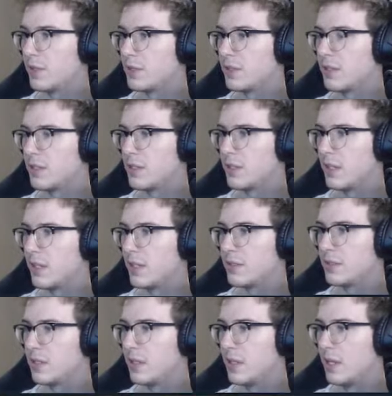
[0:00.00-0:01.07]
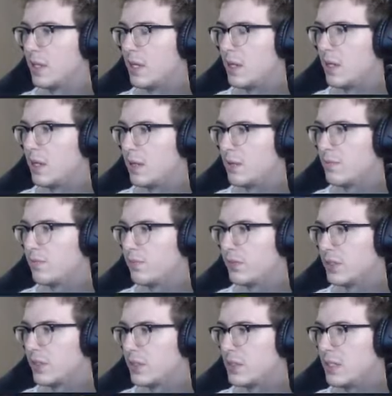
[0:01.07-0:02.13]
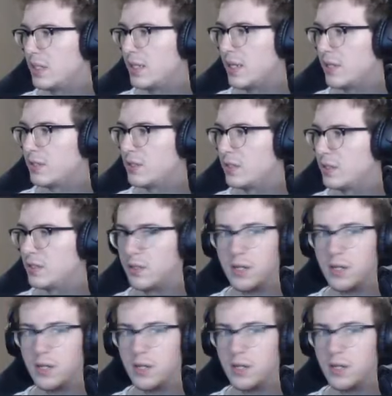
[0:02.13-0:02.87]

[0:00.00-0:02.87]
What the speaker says: the decals. So the decals on these little